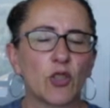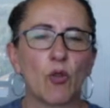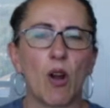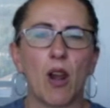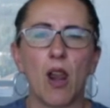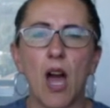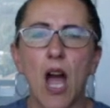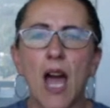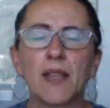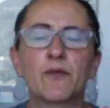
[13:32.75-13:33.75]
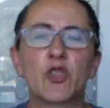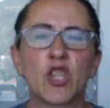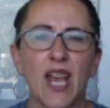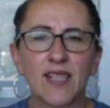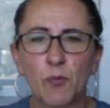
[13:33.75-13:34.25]
So a lot of
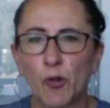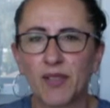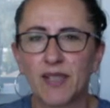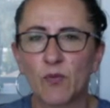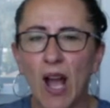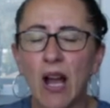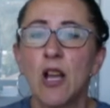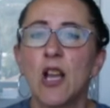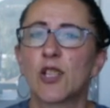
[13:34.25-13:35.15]
chest point as well.